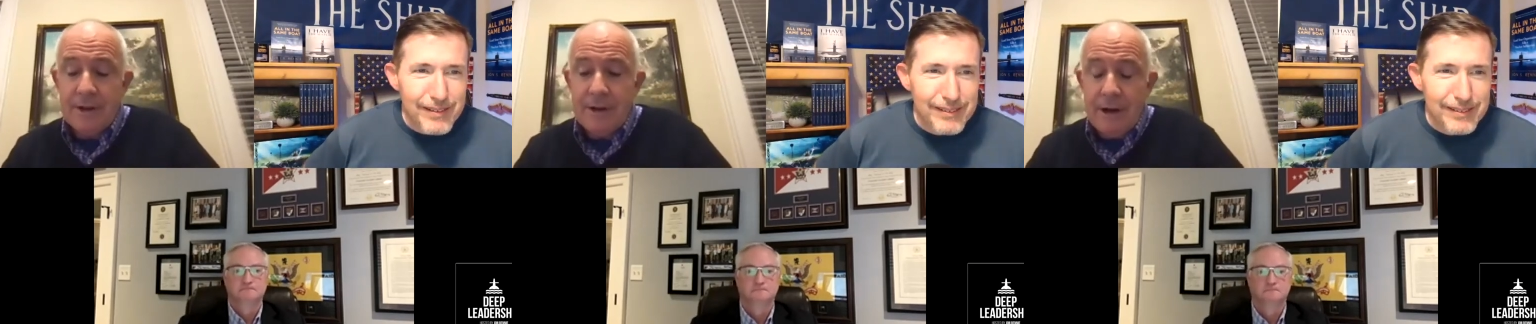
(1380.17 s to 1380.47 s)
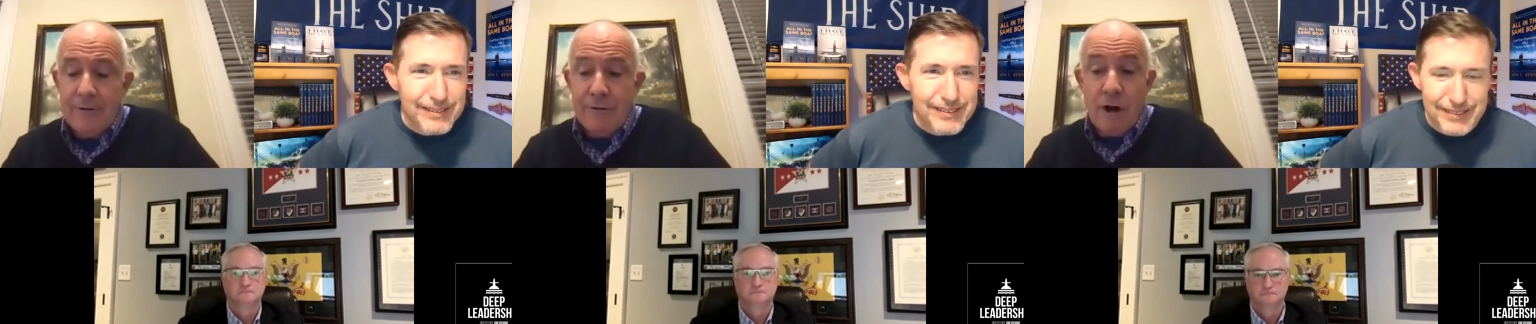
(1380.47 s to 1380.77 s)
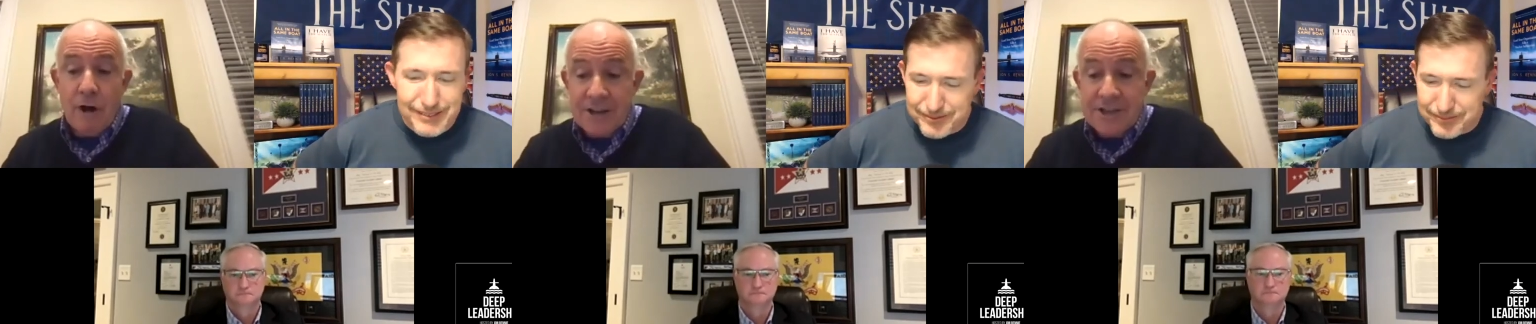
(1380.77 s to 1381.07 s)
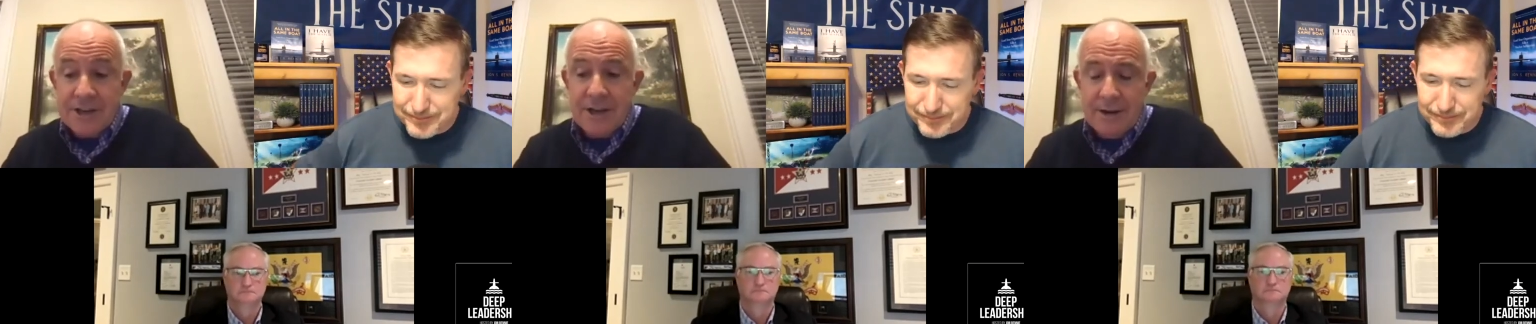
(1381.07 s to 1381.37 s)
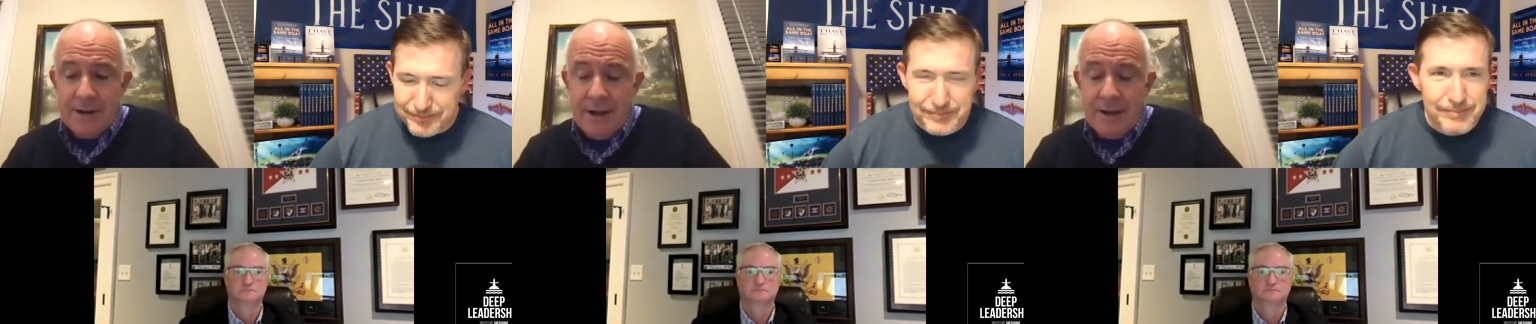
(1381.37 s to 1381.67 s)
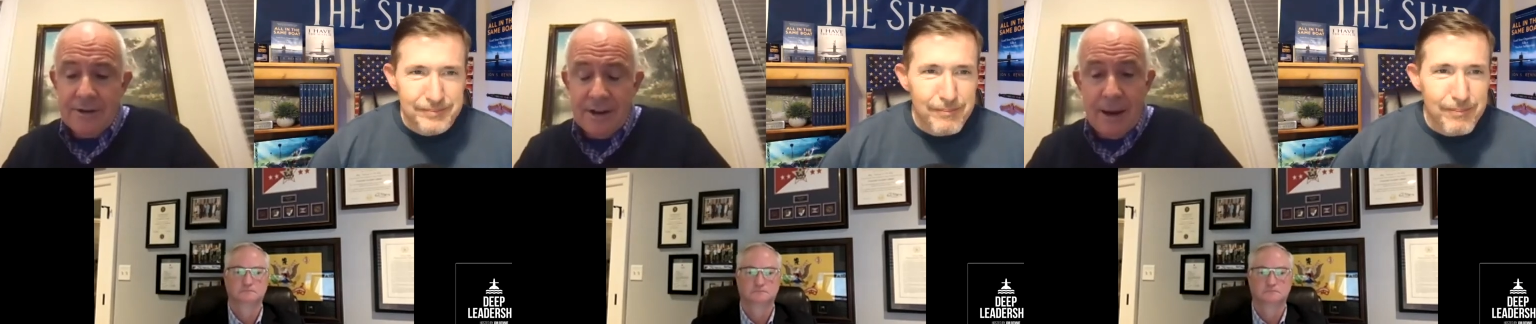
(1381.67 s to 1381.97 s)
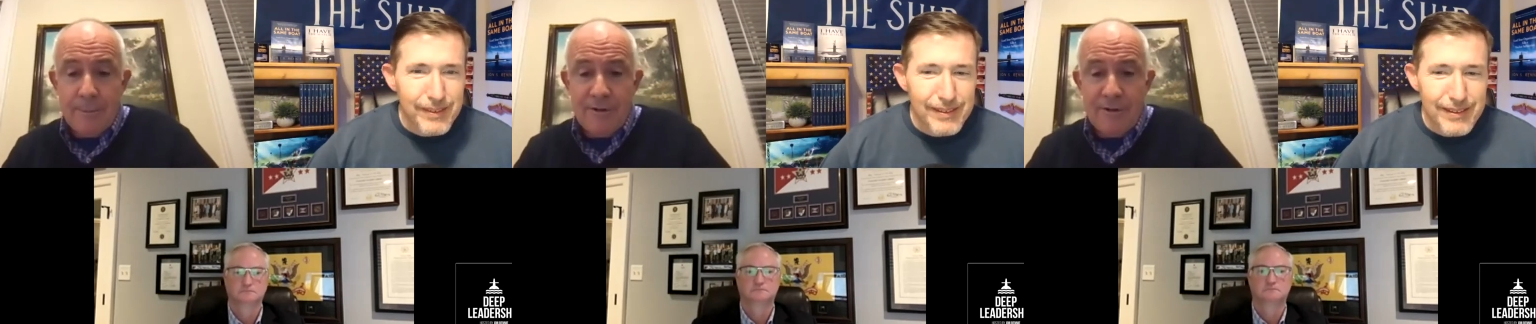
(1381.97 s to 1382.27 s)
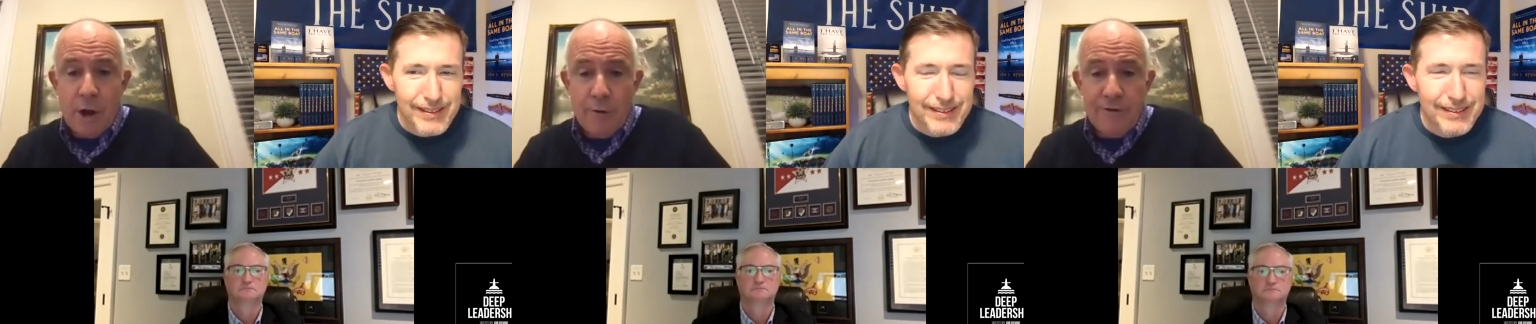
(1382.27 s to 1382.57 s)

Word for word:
Speaker 1: uh, ferocity and, and the number of COVID